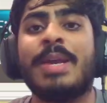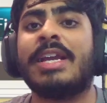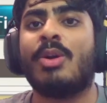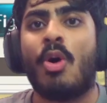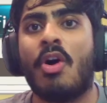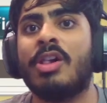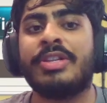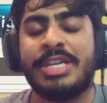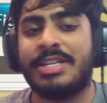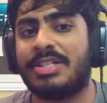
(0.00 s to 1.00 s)
make it
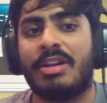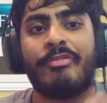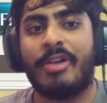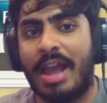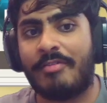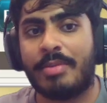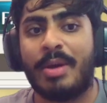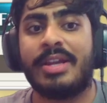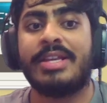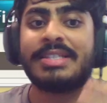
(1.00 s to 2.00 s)
all easier for everybody.